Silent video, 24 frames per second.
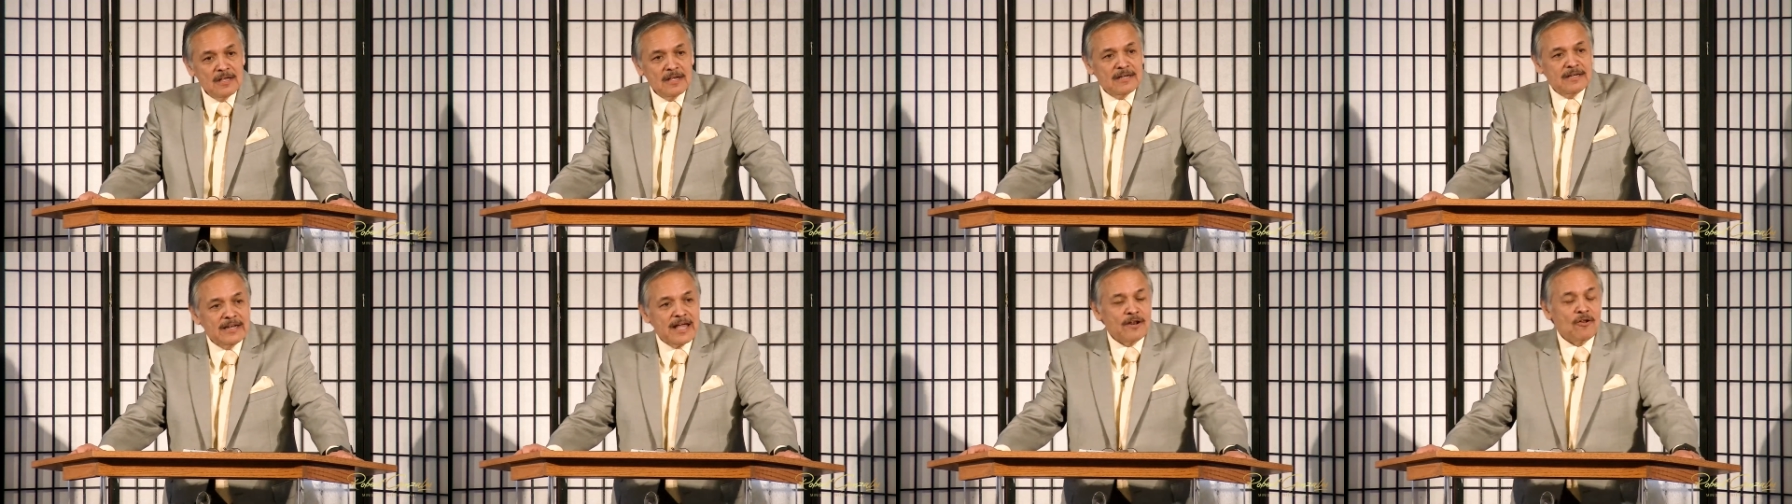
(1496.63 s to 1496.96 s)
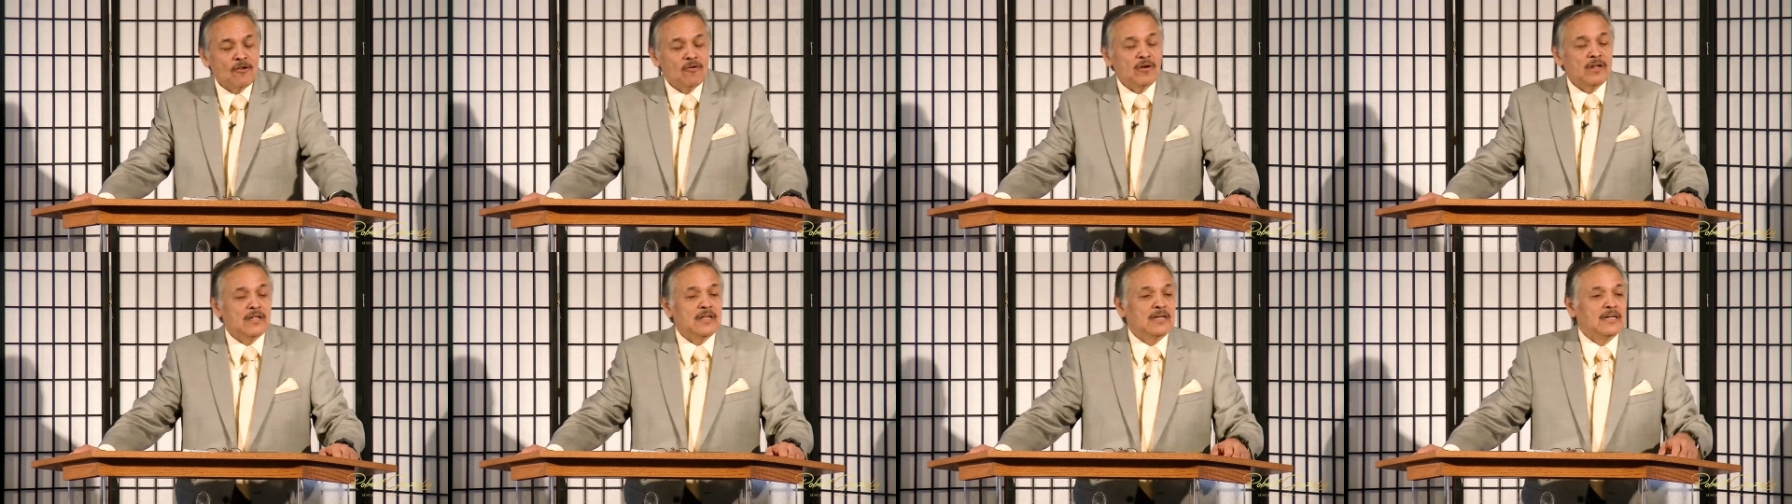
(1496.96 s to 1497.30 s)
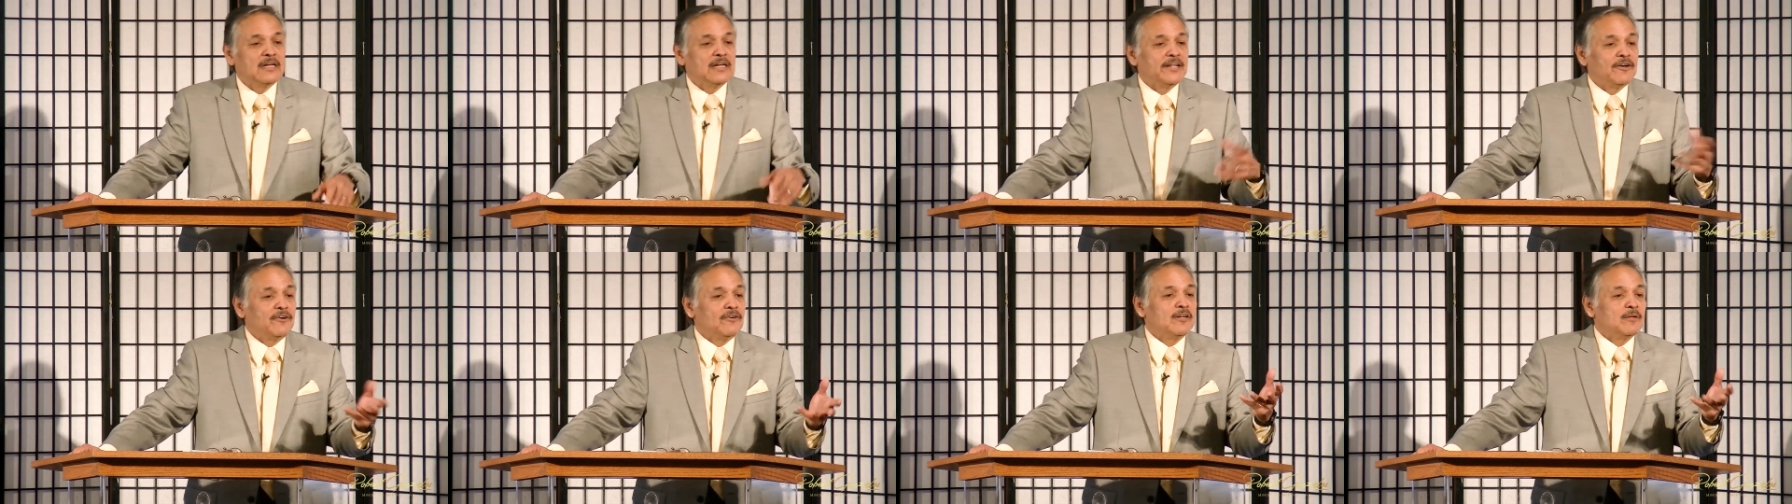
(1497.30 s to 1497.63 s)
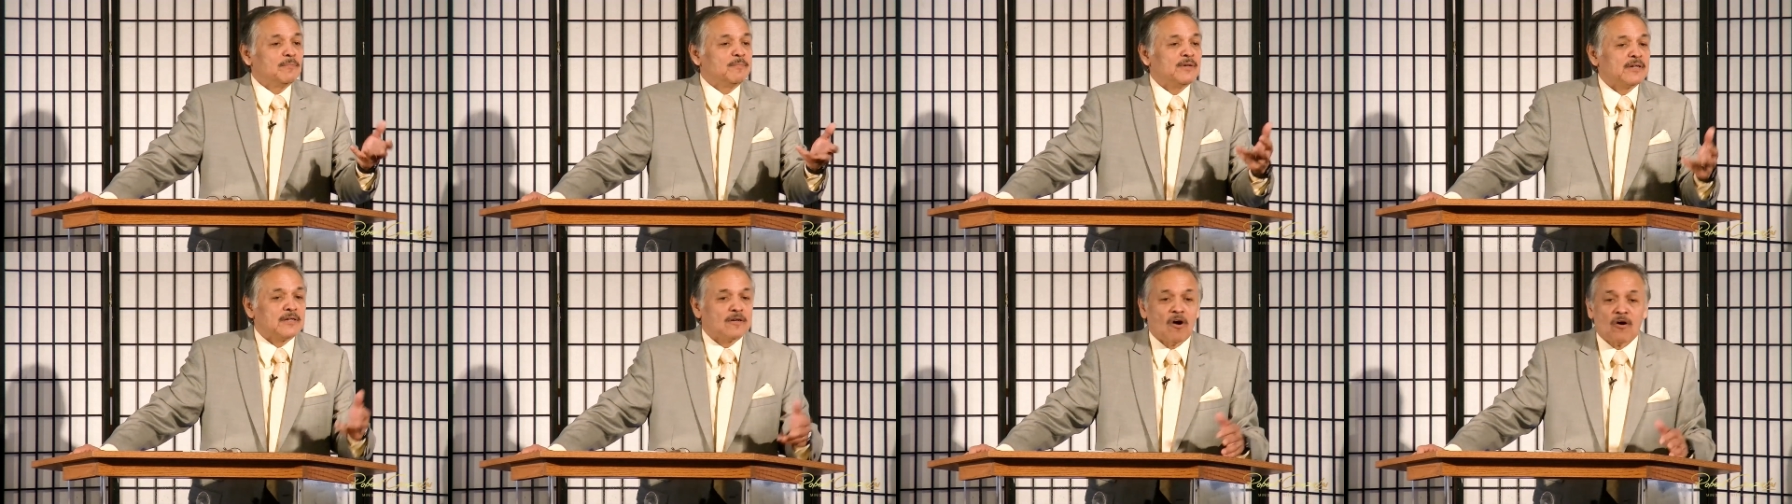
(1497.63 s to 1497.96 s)
Not only literally,
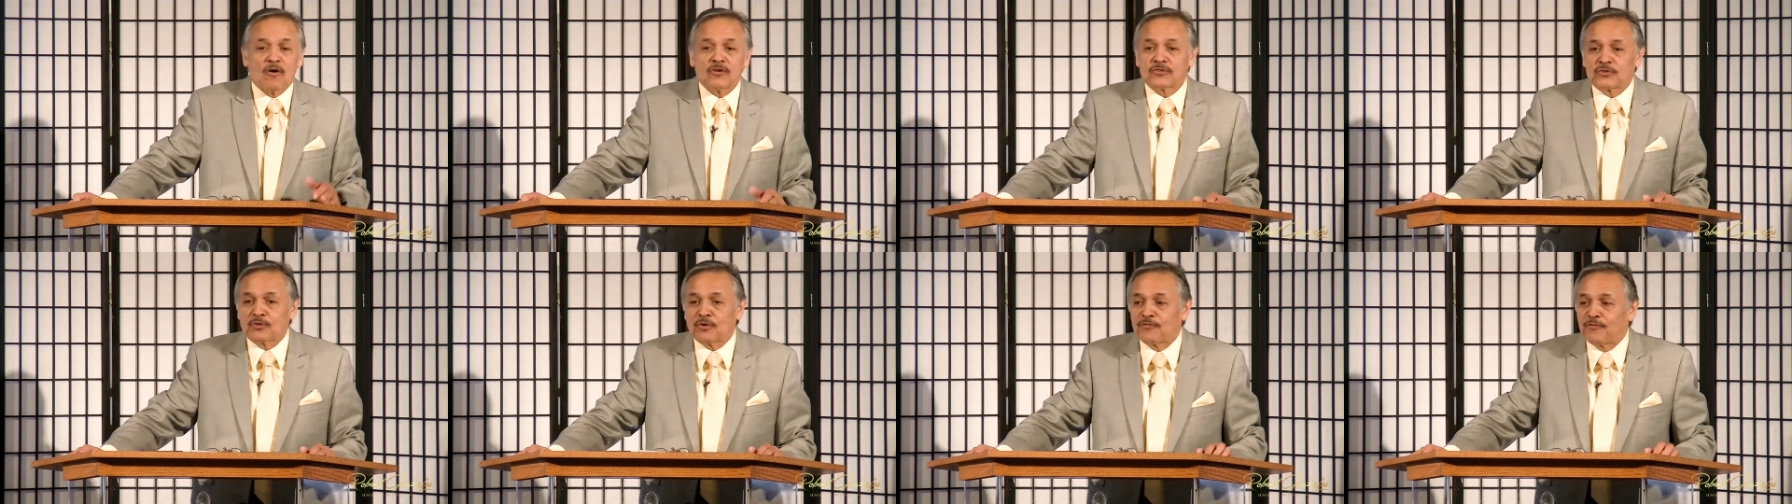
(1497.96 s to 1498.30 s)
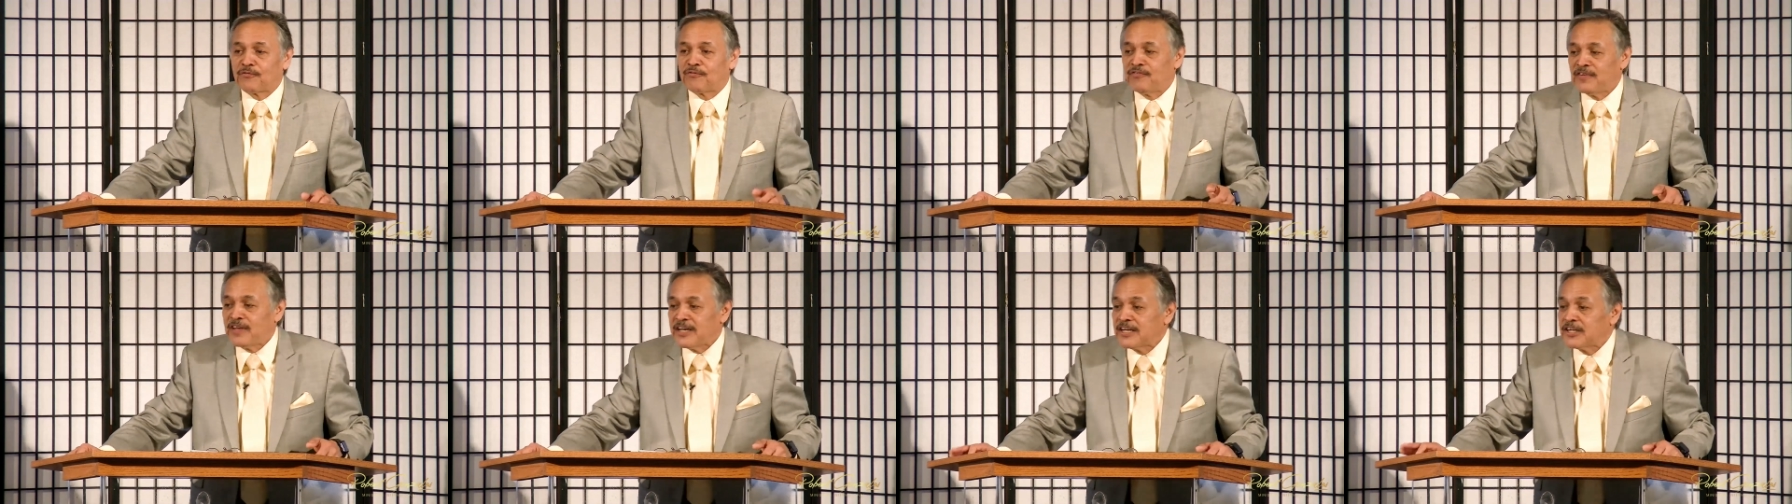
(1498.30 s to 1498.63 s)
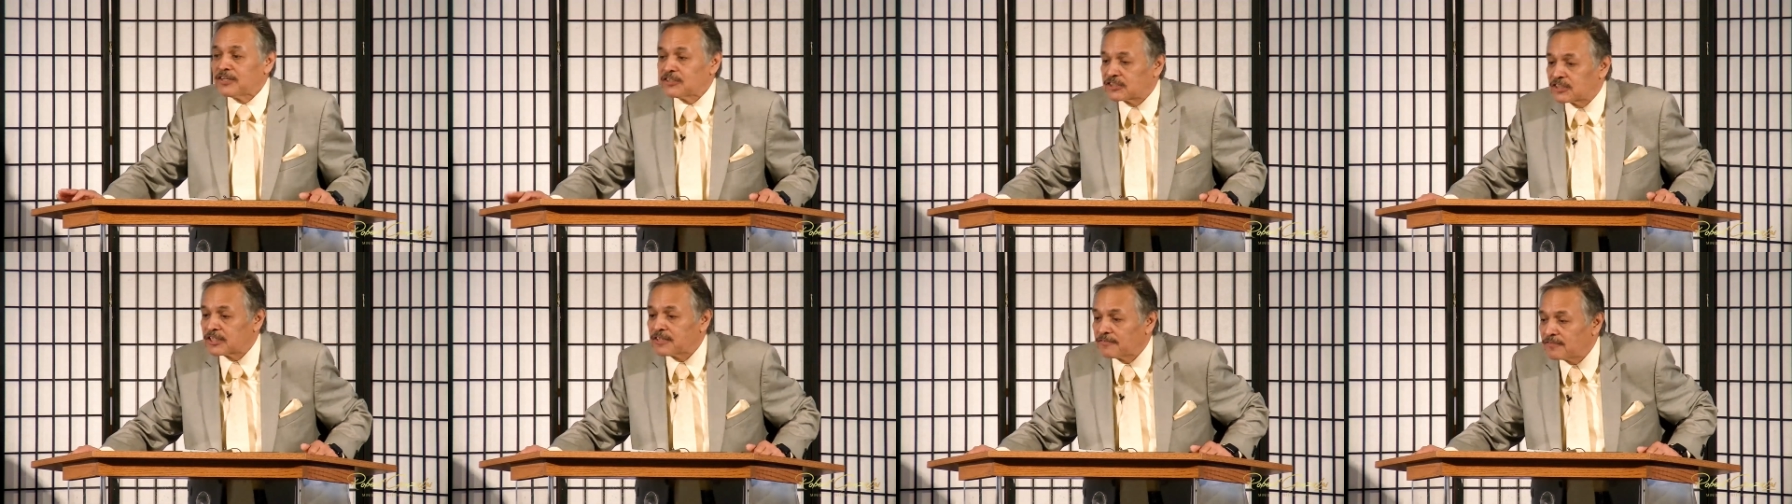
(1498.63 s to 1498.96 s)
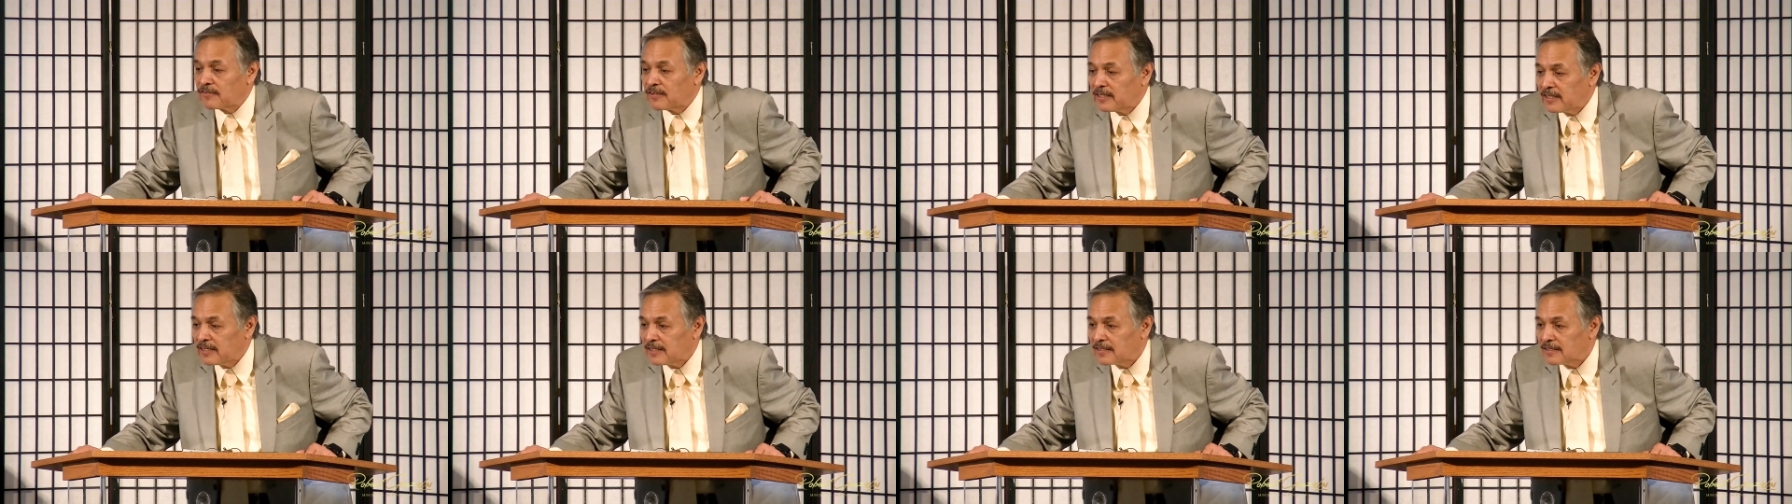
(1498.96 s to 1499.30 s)
but also
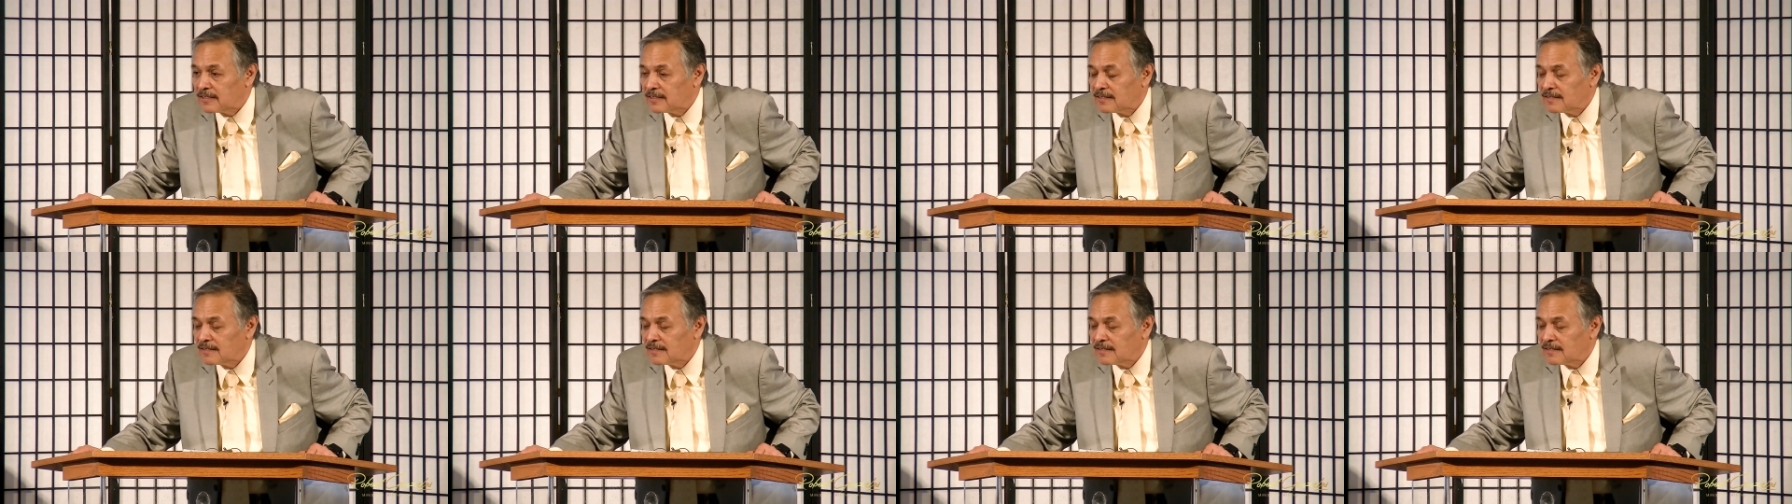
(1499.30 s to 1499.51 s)
figuratively.